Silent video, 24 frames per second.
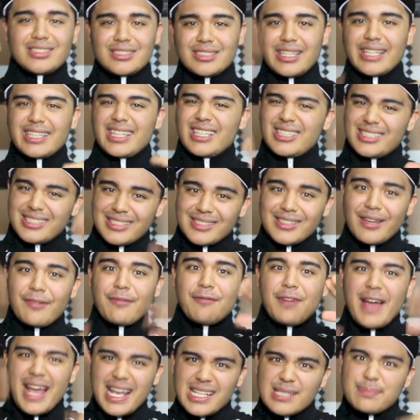like the
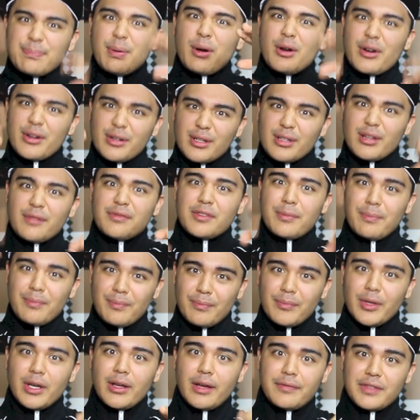fast part
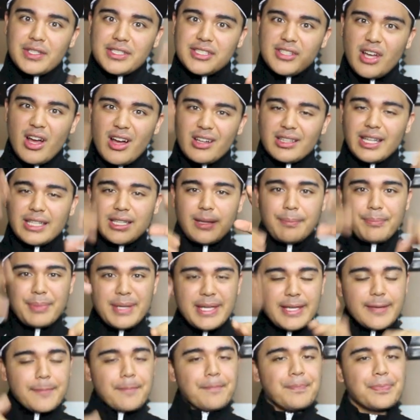of the song, like the
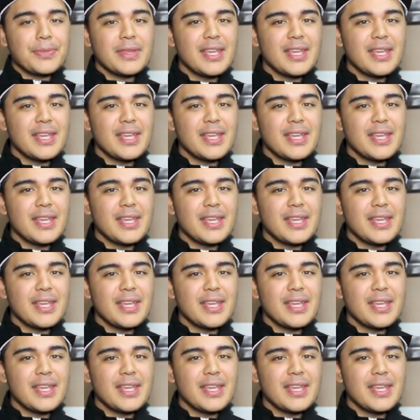beat,